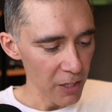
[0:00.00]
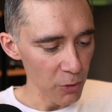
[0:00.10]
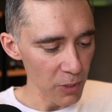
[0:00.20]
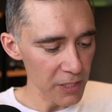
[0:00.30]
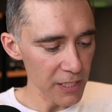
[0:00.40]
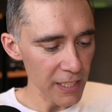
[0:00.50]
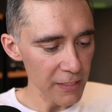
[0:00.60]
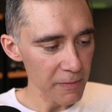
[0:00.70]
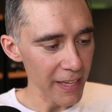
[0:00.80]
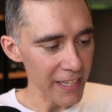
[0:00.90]
you will
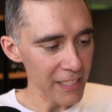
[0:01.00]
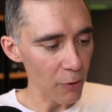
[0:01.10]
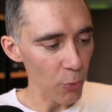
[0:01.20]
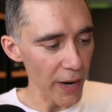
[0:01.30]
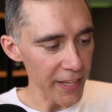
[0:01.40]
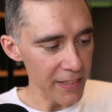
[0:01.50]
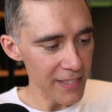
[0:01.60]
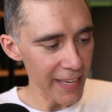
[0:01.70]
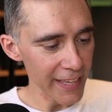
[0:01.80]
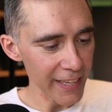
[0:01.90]
see that it's already
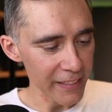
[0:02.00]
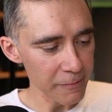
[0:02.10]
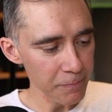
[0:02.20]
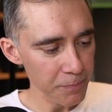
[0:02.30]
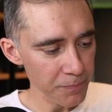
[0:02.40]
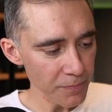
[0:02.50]
taken,